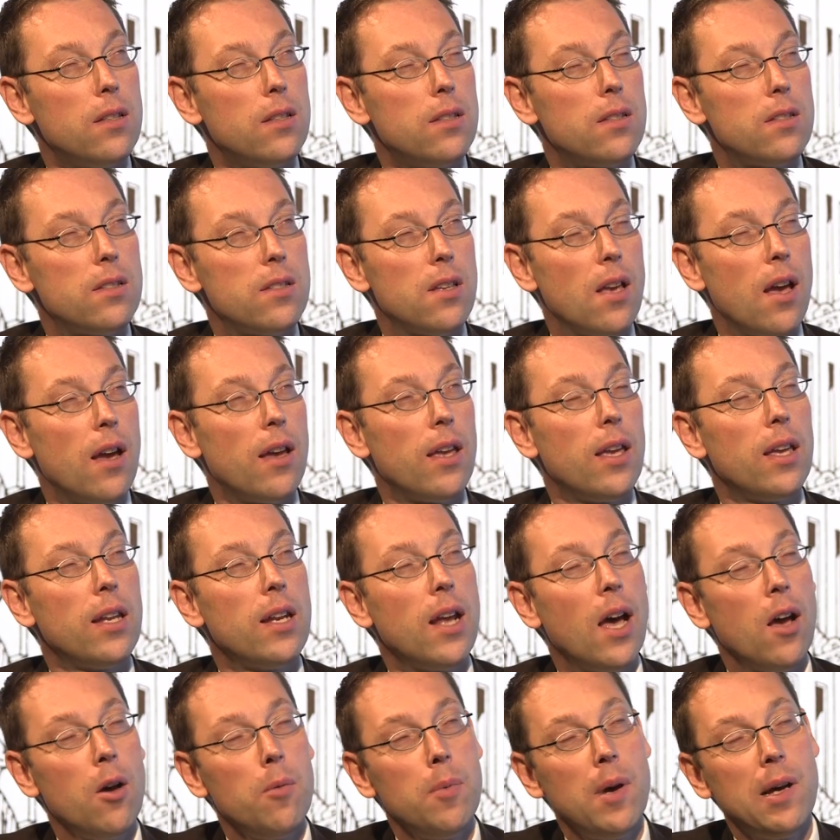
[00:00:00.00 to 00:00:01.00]
Cy, and
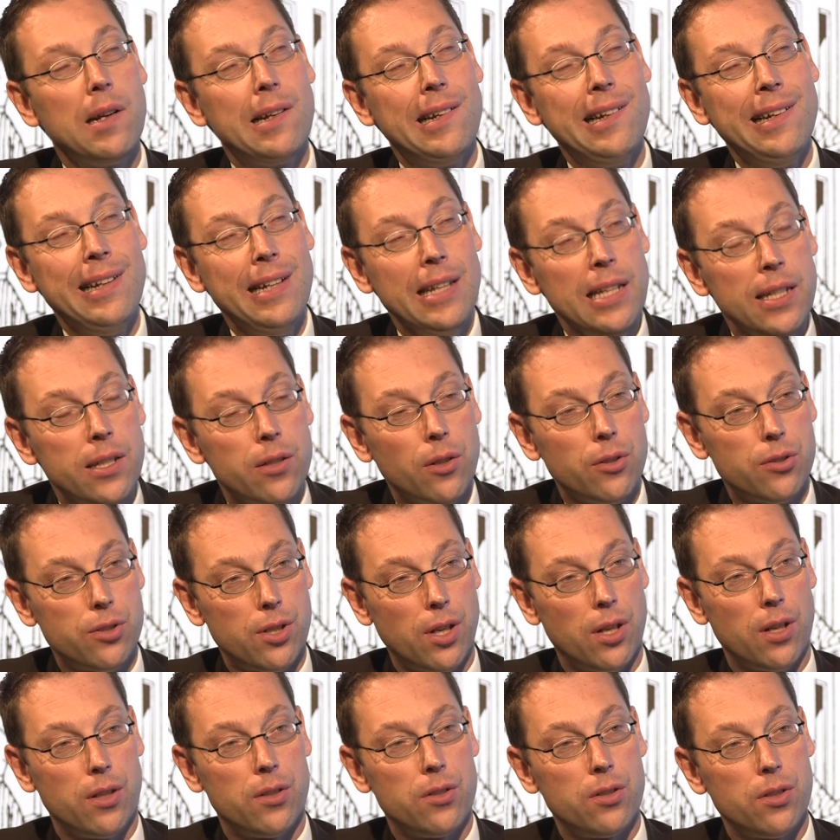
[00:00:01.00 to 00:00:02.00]
how about legal
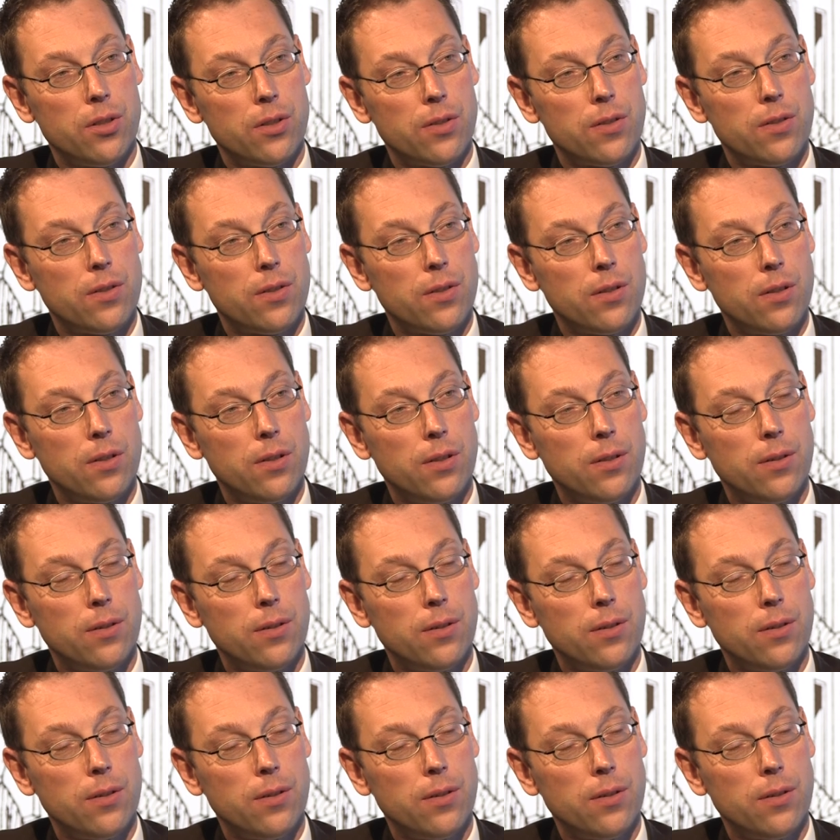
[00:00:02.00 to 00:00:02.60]
challenges?